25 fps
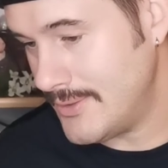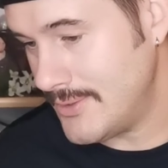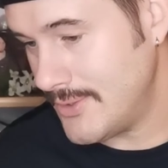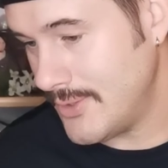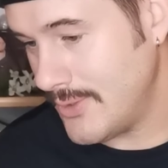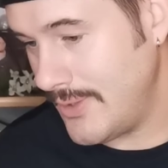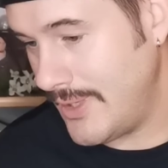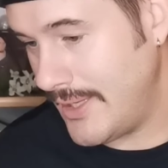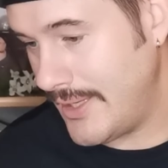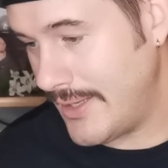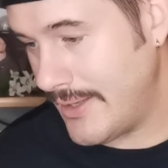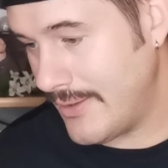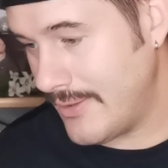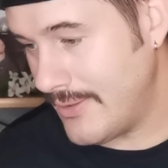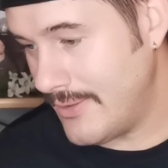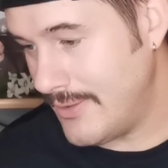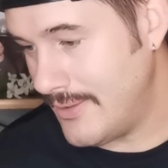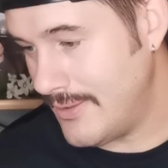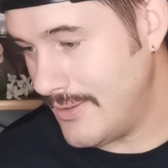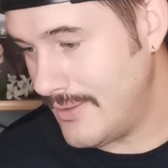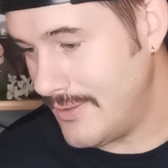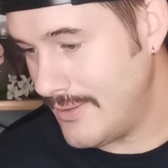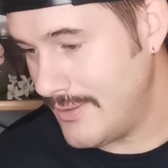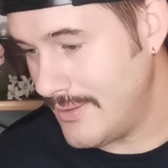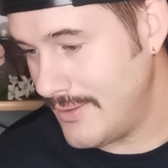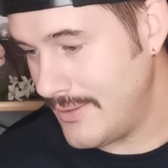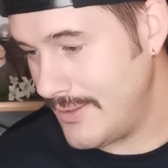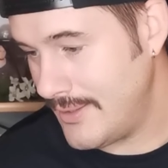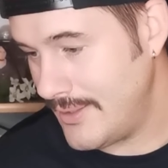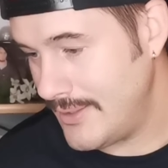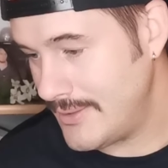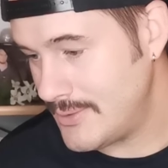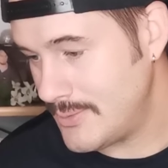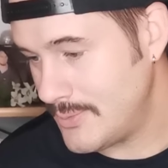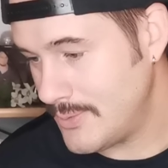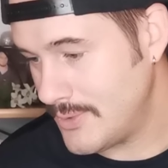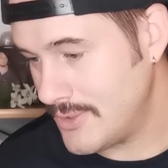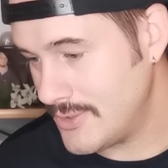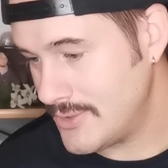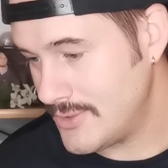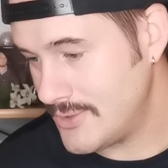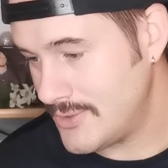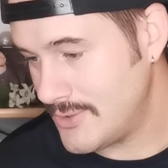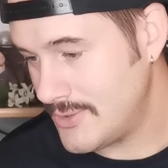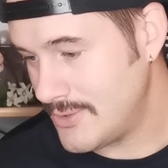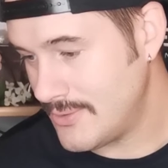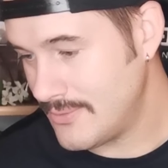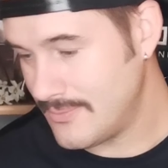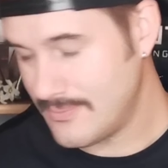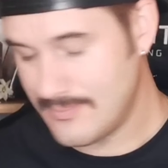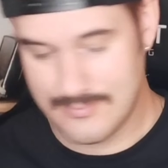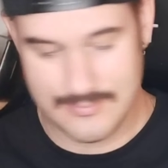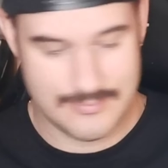So yeah, this was